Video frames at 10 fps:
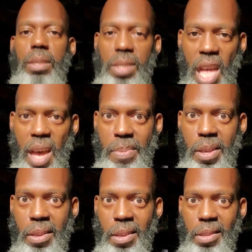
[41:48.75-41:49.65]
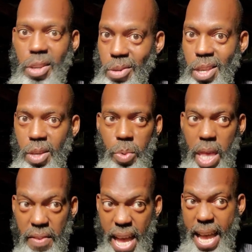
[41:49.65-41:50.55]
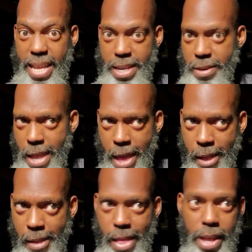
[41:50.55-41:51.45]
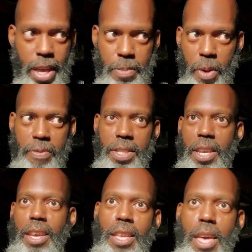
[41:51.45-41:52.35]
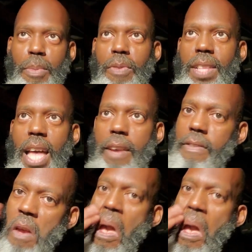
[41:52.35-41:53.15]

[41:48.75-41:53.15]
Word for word: Stab you, choke you, whatever I gotta do. Yeah, like Eddie Murphy said in that movie Life.